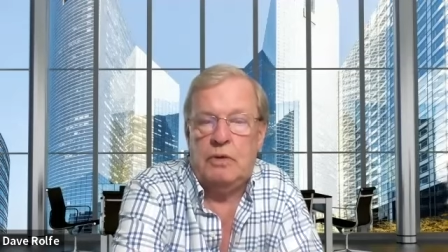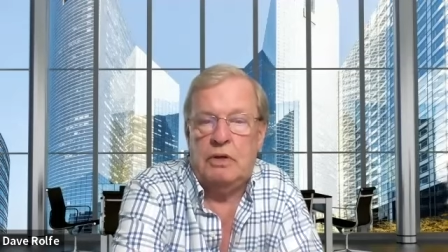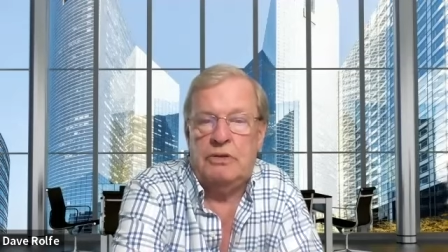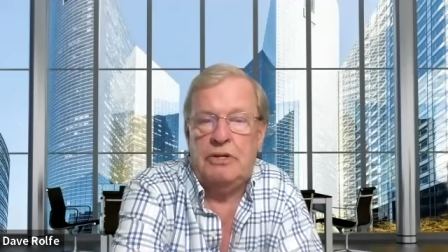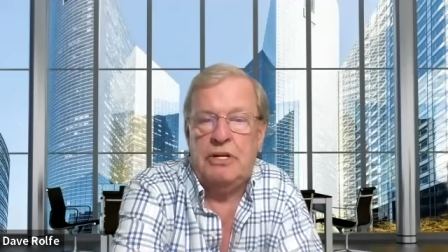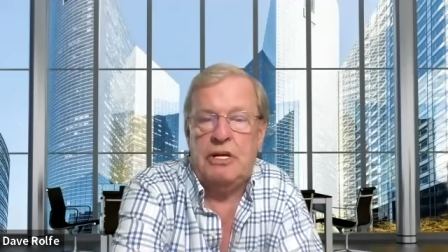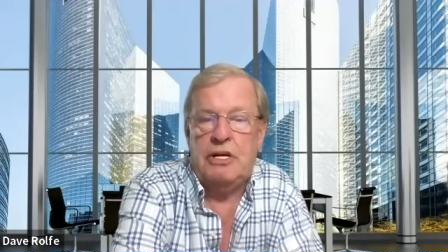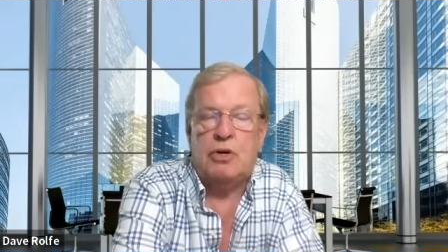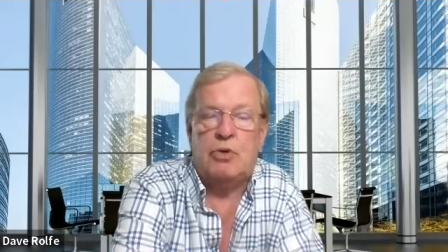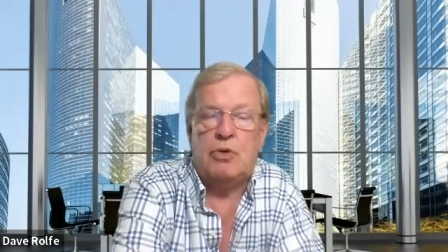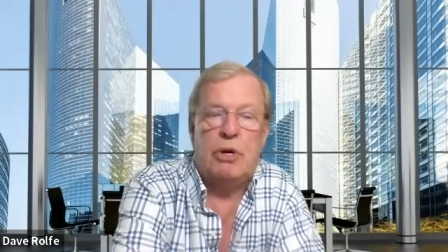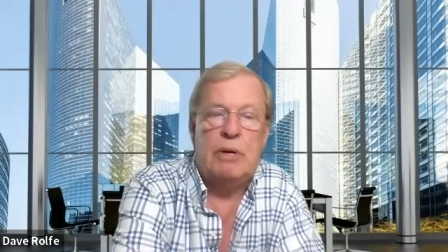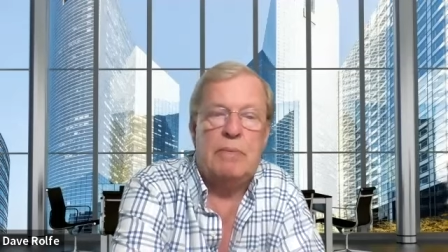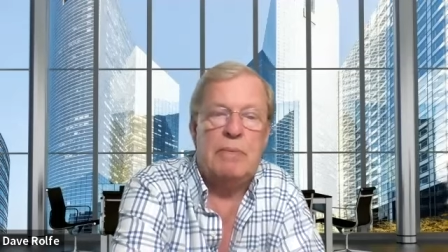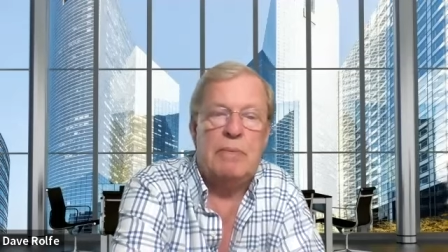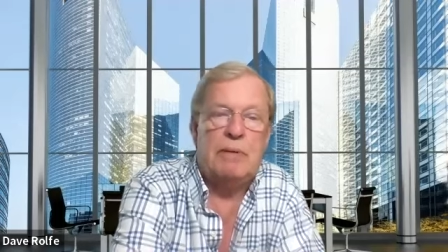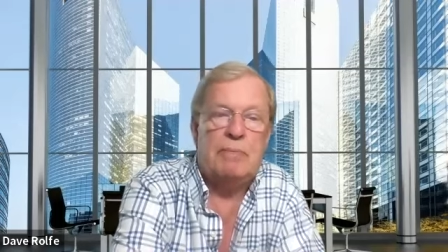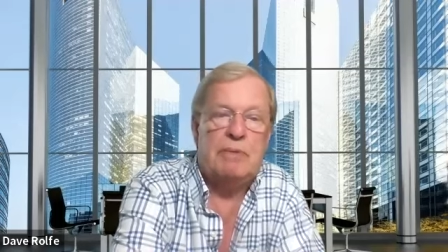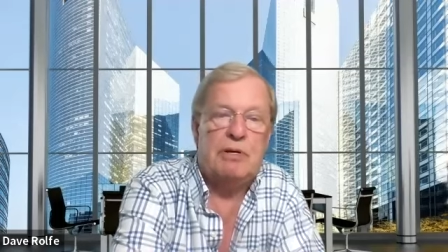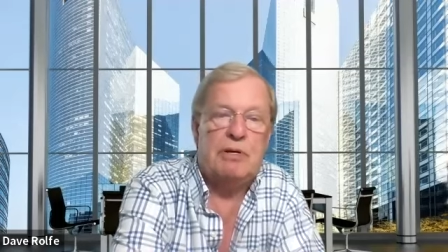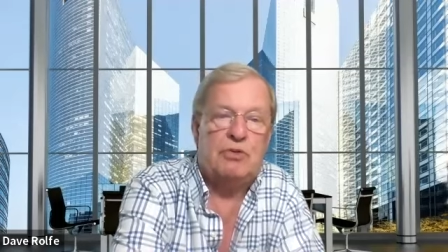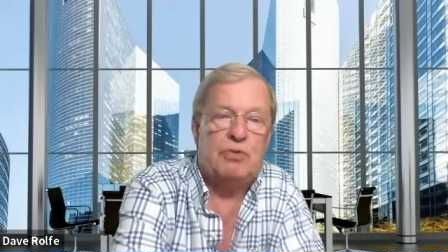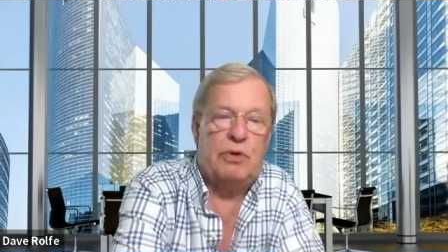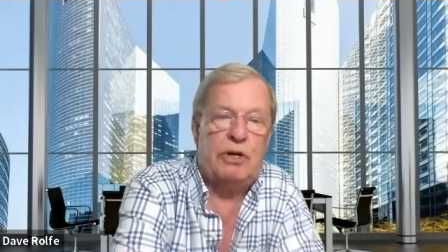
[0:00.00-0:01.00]
the agreement
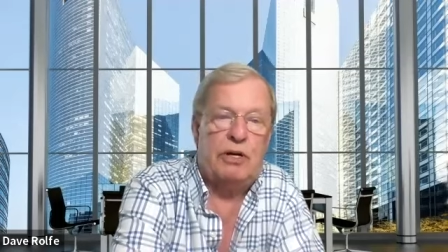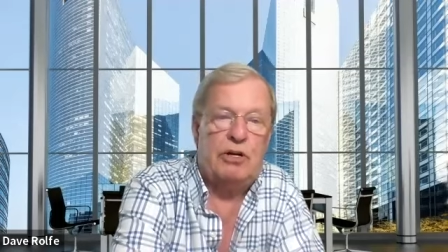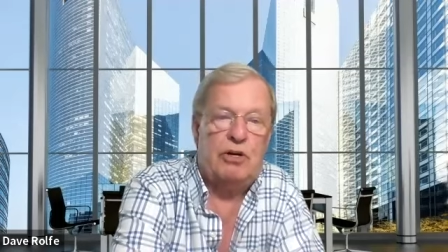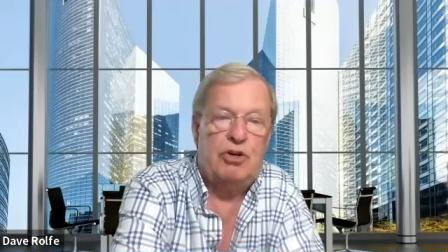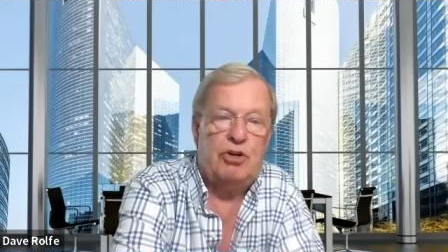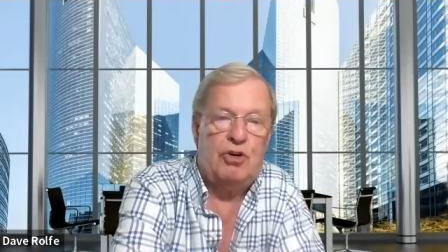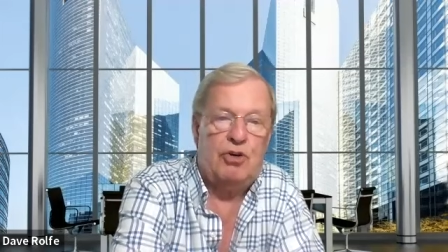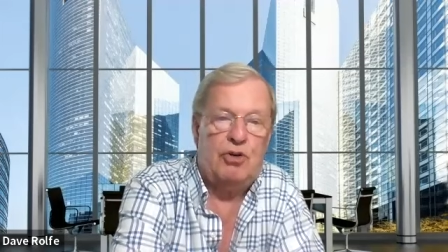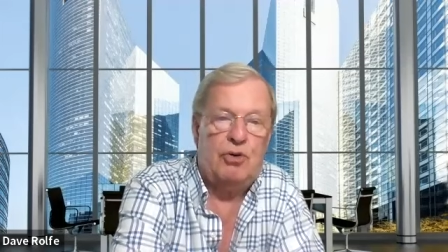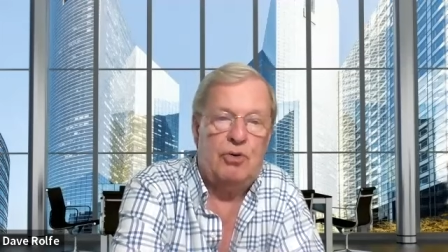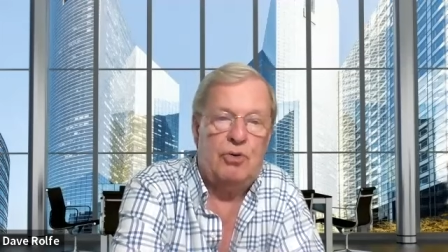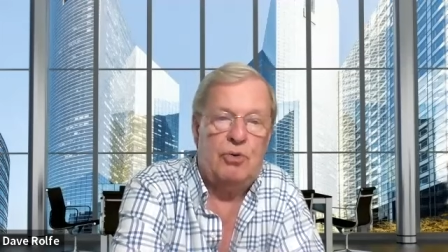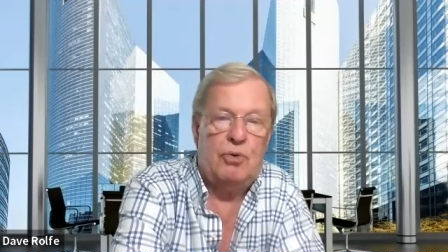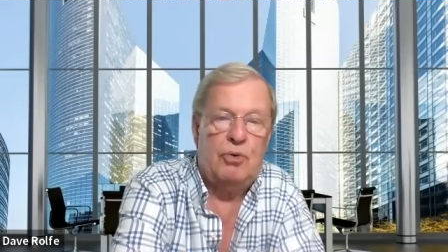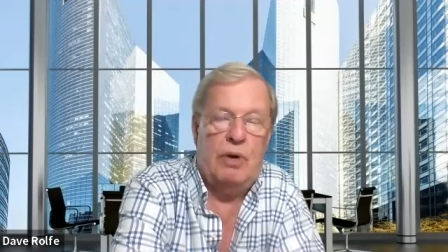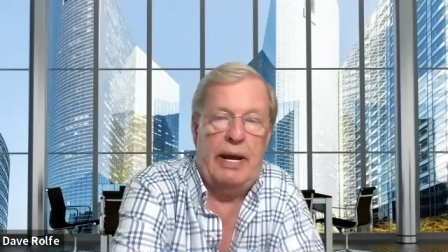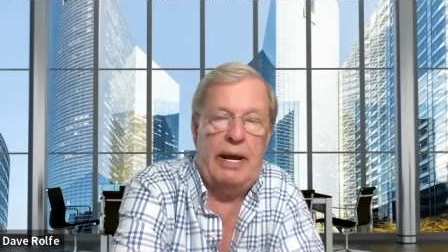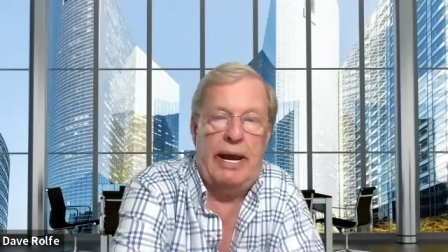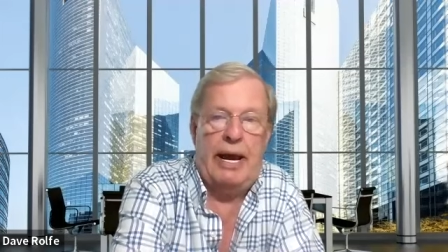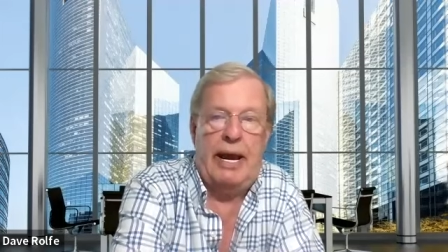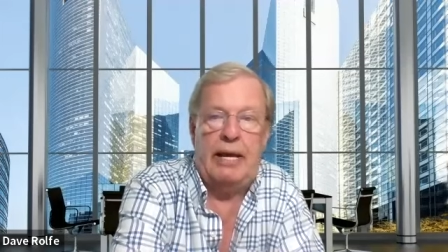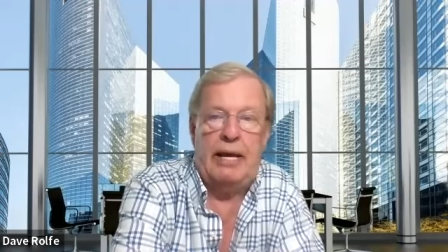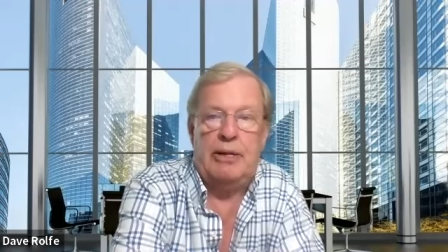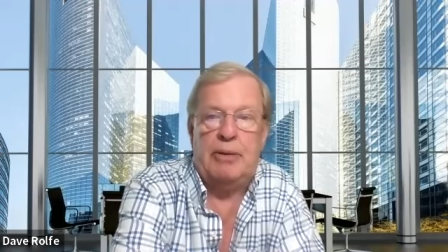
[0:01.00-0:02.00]
between you
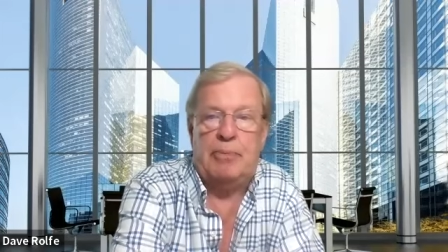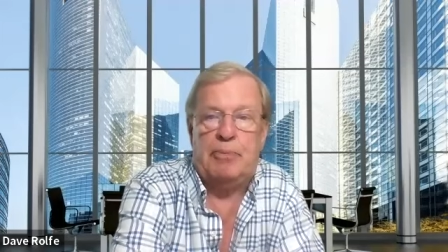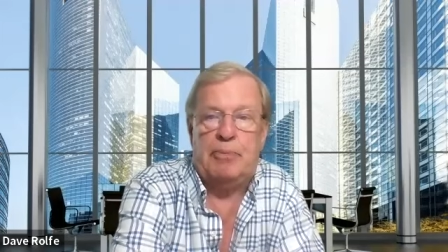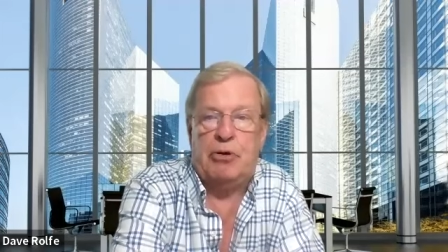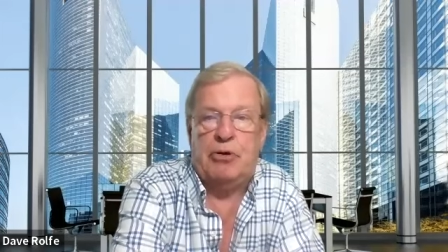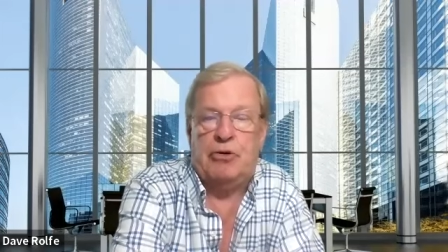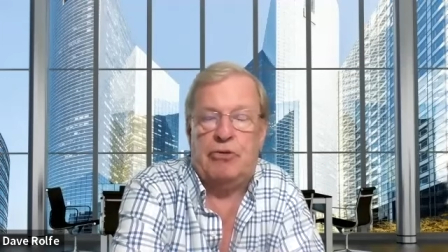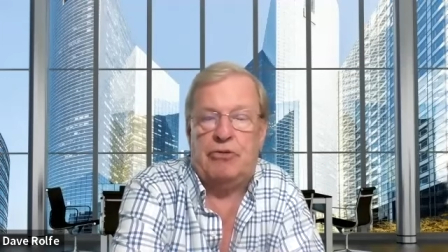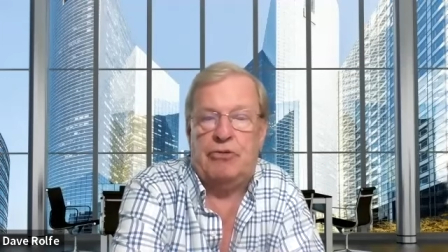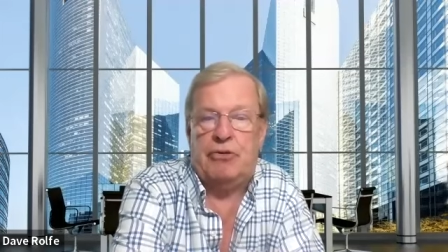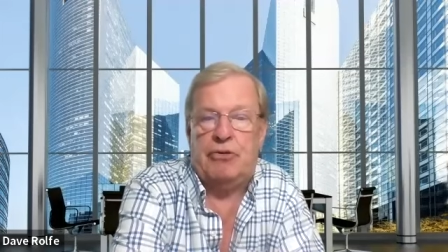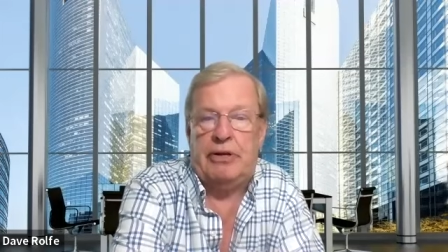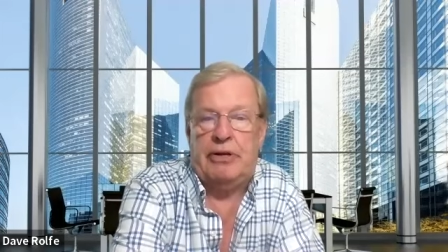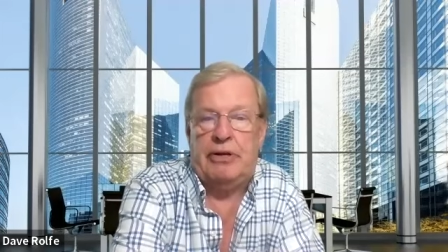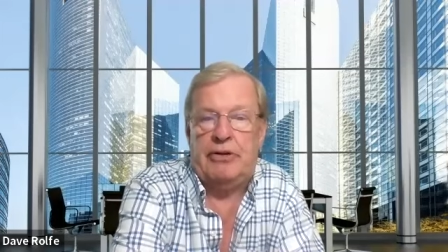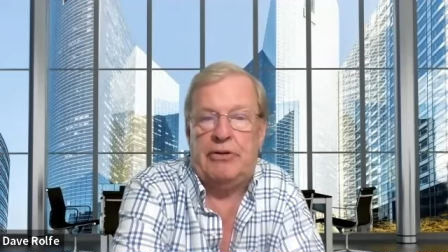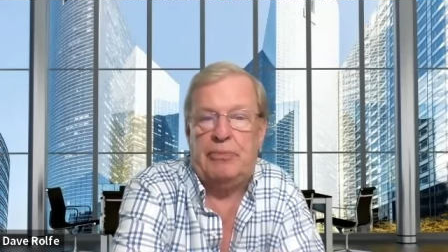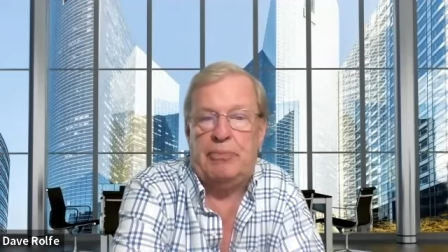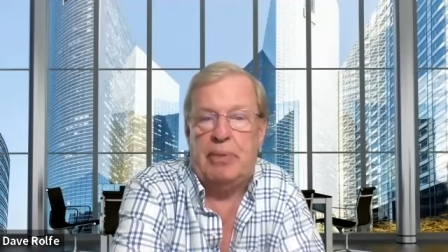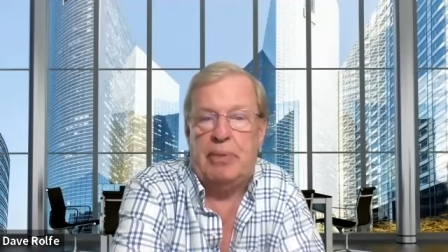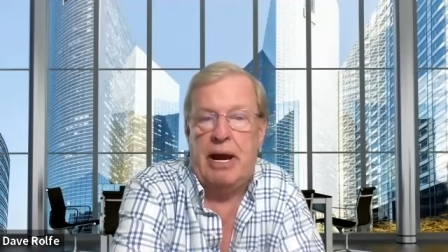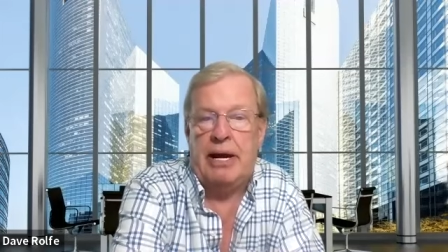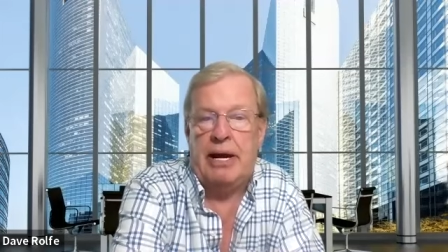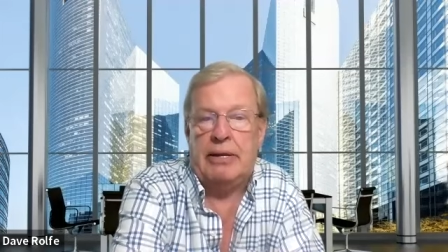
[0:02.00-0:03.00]
and the person that's
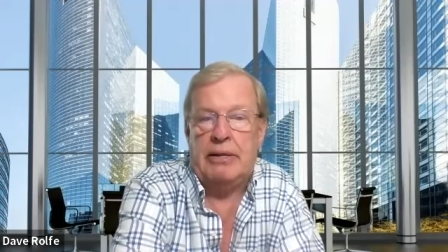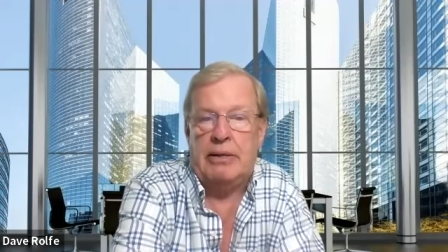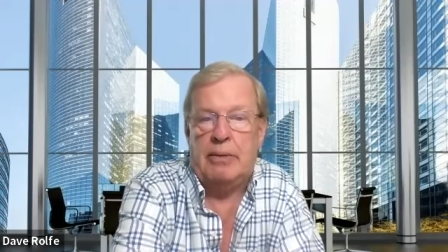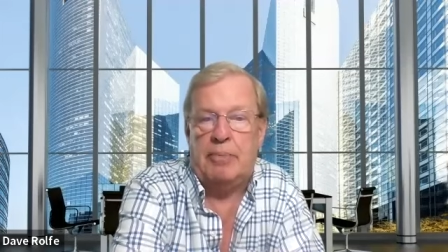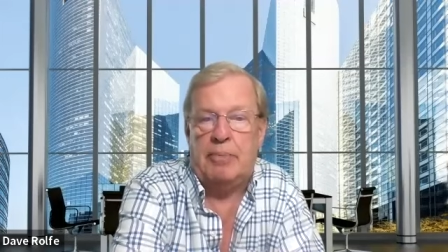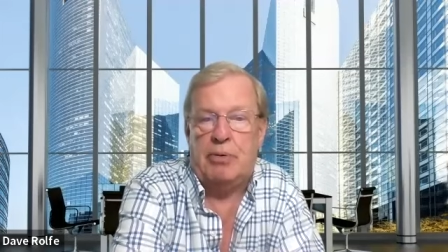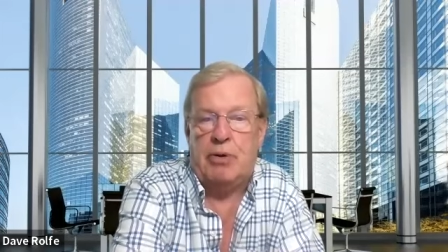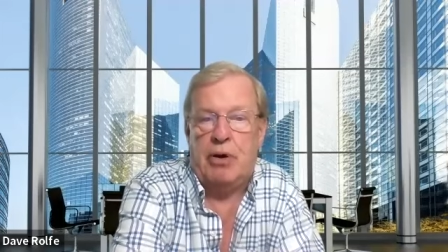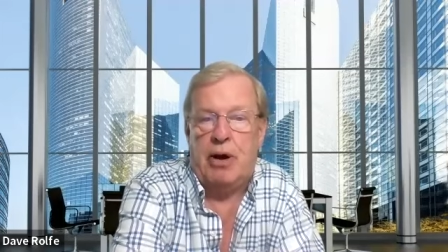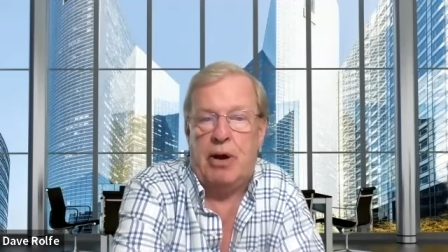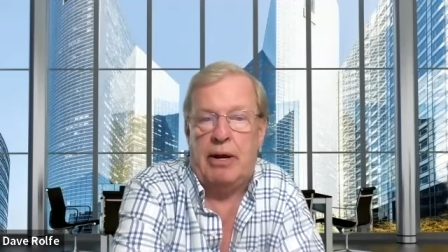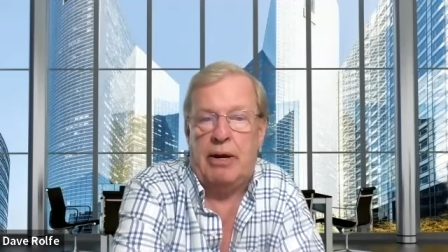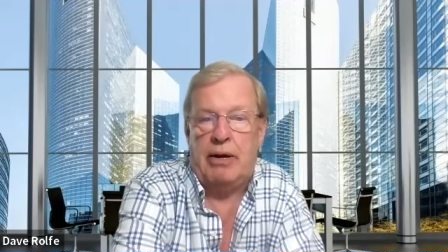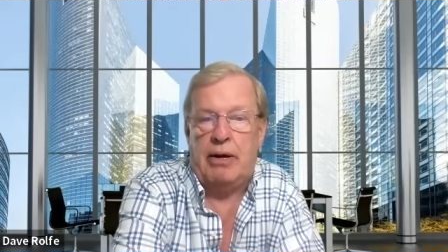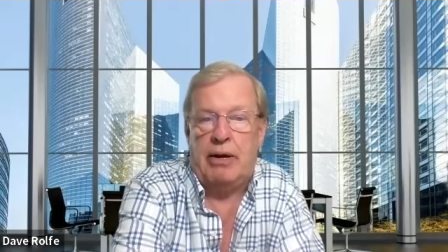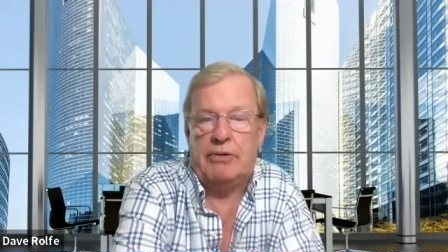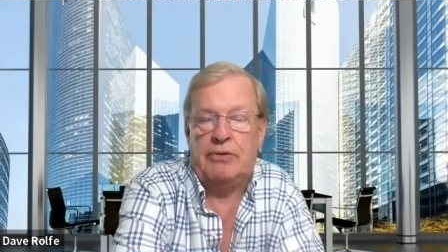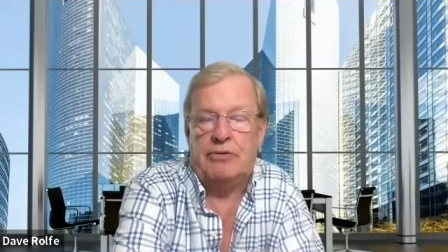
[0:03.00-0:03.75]
buying the product.